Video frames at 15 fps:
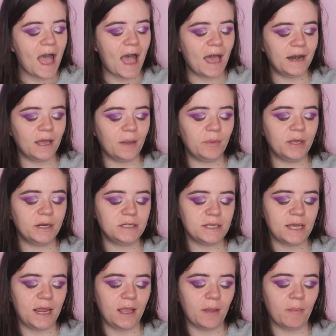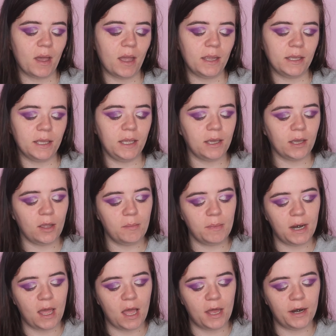And I'm going to take my Kiko
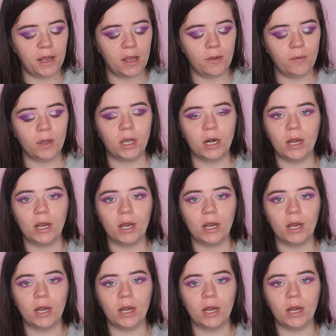Milano